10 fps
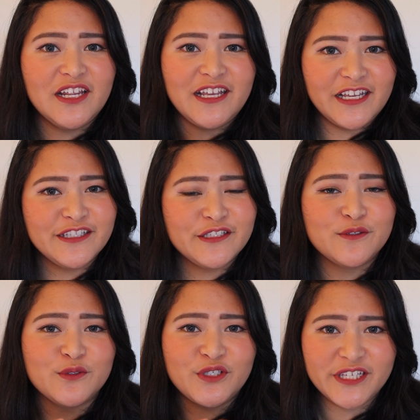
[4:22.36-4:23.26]

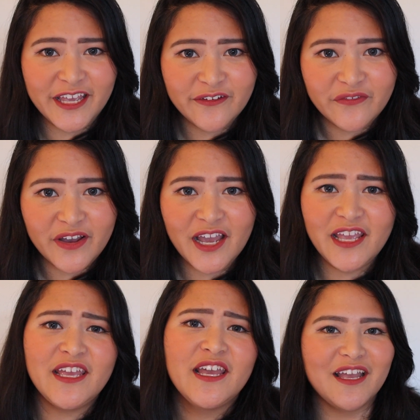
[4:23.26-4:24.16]
into
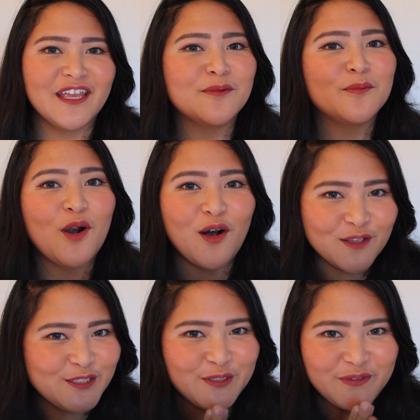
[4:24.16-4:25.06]
sci-fi. I am
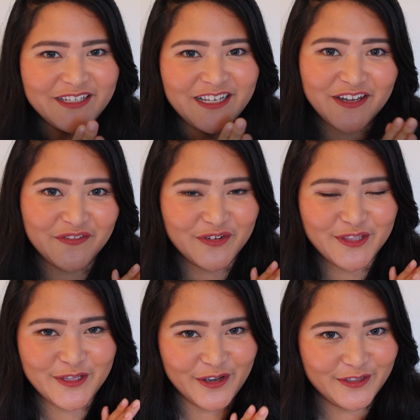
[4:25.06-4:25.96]
also in love
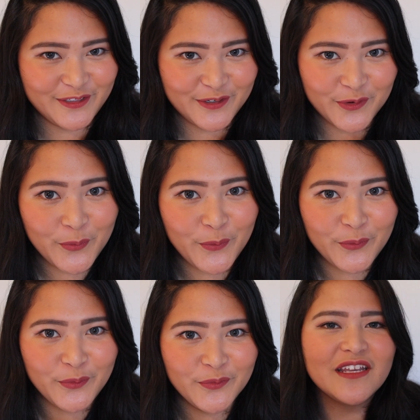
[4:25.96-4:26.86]
with Doctor
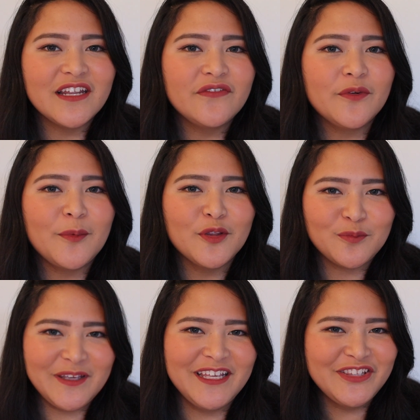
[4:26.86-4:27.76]
Who. Enough
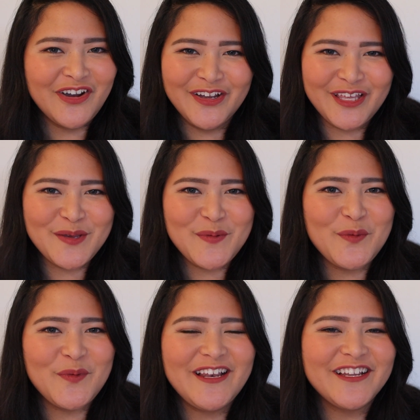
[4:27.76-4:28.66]
about me talking
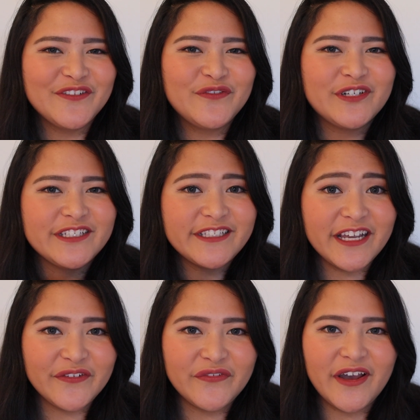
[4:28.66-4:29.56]
about my love for
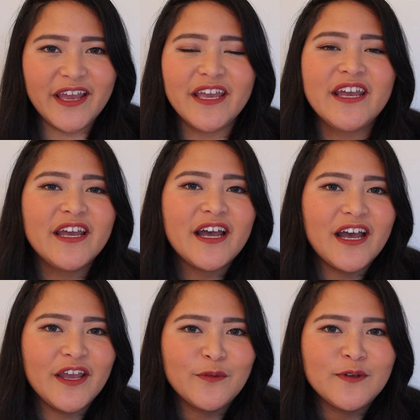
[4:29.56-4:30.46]
sci-fi.
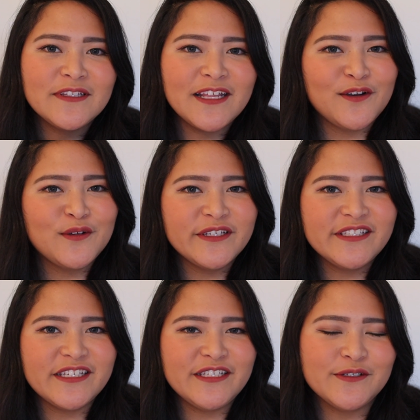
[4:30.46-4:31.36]
I will now
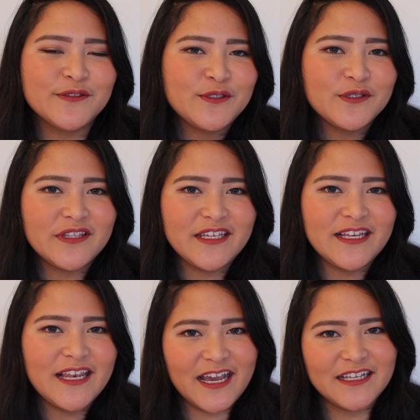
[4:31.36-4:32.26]
continue to the
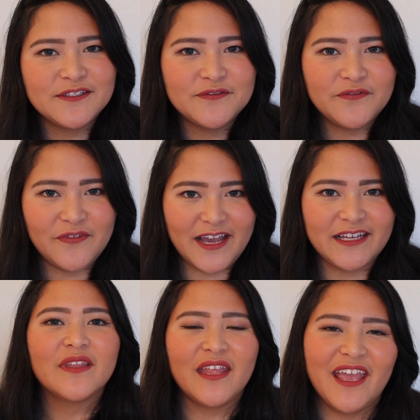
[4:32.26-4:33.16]
last
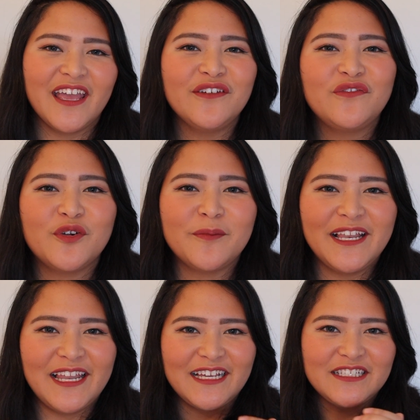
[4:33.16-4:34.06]
fact. And for my
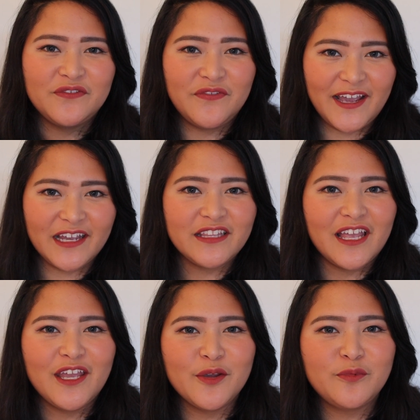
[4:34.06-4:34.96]
last fact,
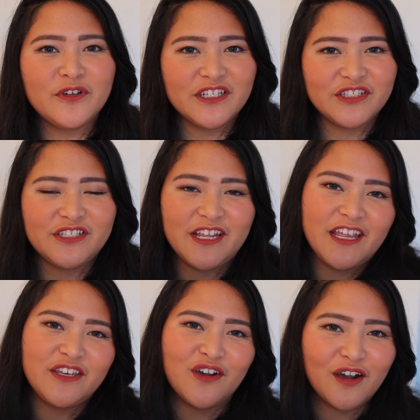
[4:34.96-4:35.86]
I
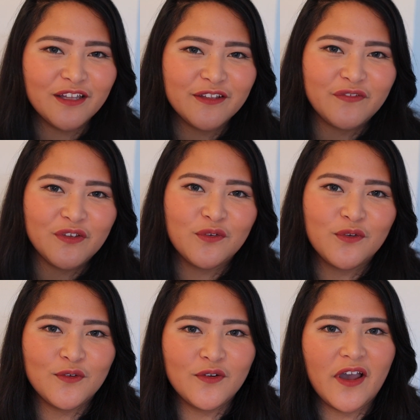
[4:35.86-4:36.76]
appreciate all of you
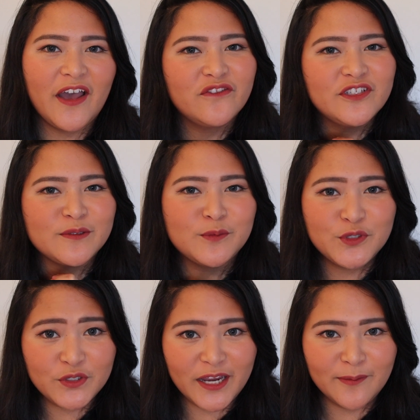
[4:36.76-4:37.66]
who have
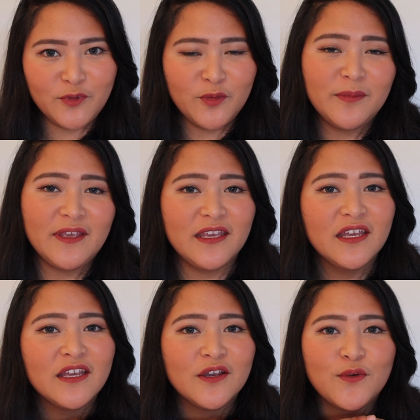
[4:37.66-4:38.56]
subscribed to me,
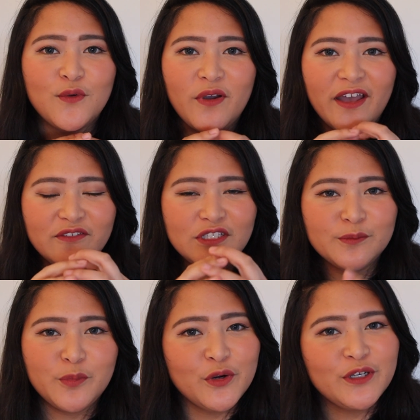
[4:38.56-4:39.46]
who have
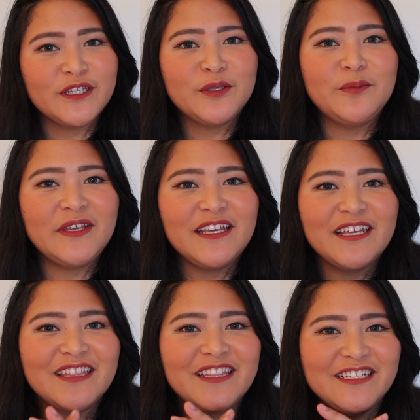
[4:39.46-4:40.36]
supported me
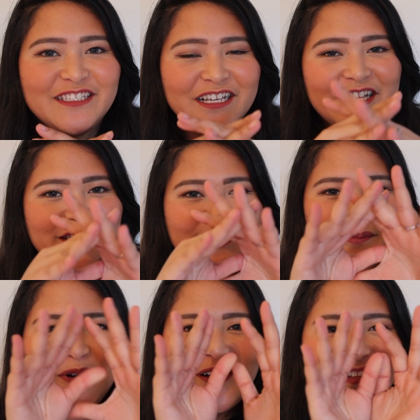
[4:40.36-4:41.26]
in this
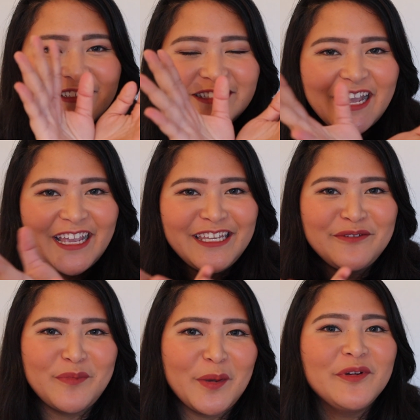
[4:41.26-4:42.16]
small, tiny
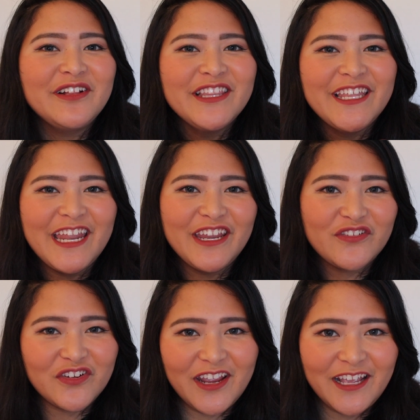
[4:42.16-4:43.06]
bubble that I
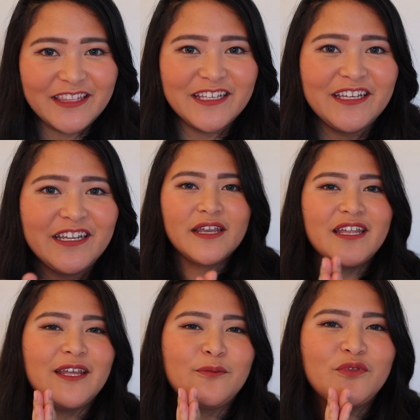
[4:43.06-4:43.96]
created.
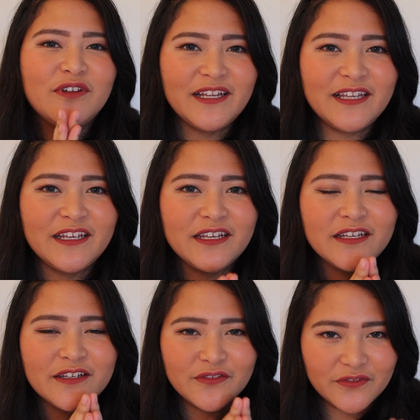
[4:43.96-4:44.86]
And I'm really